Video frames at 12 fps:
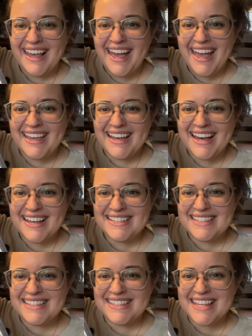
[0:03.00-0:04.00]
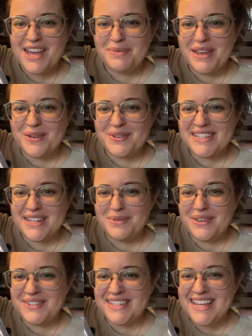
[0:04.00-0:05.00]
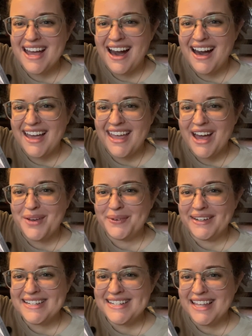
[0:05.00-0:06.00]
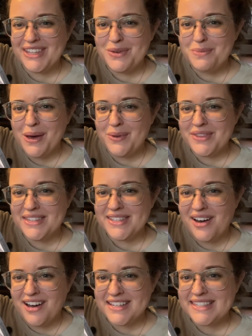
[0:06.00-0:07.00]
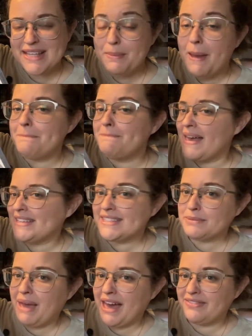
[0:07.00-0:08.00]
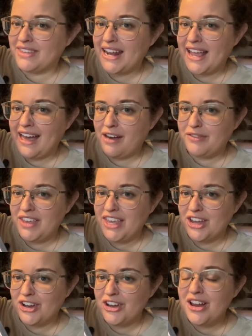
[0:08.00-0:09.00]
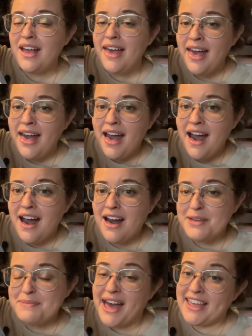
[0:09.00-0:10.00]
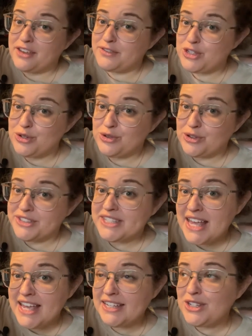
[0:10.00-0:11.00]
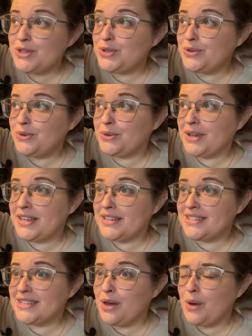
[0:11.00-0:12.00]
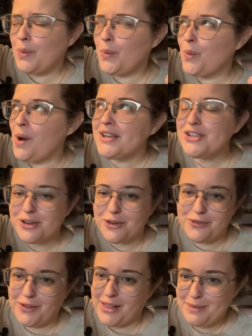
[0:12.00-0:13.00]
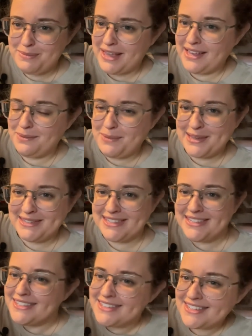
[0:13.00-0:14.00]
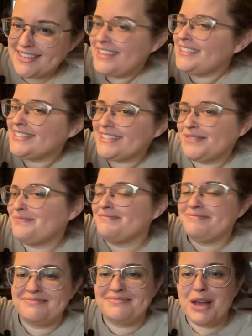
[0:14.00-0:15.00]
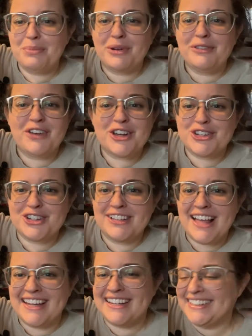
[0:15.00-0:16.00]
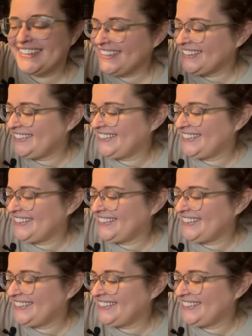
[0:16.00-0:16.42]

Hey guys, it's Sam here with WTI. I want to tell you about this awesome mess mat that I have here. Um, I have a two year old son who is wonderful at making messes. He's a professional at it.